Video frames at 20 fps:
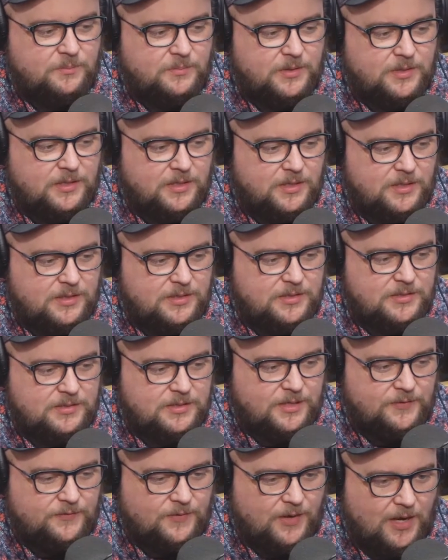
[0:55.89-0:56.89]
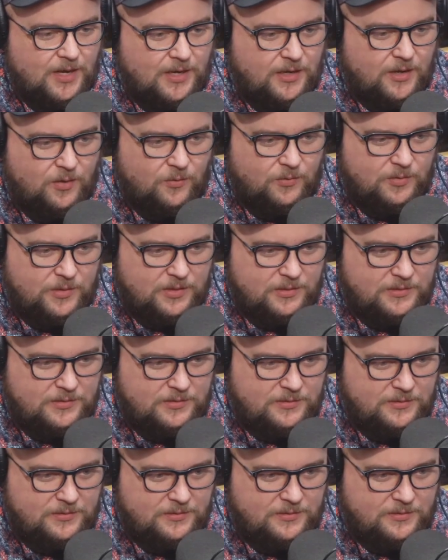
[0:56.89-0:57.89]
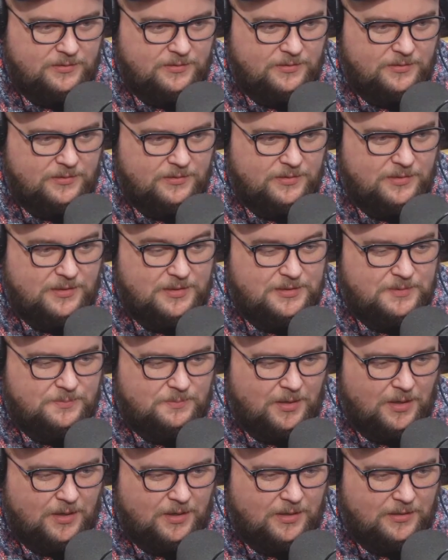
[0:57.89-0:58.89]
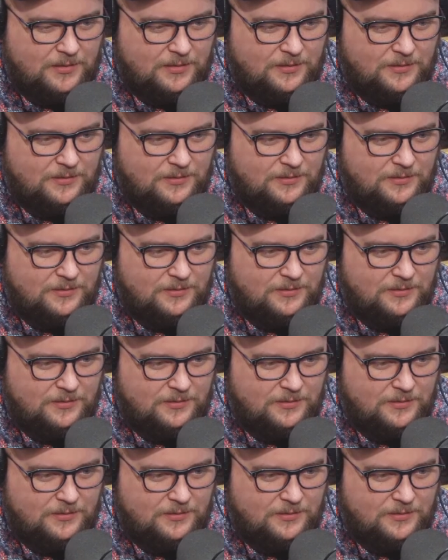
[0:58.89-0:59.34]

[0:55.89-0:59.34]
Because if I own it, then it's mine.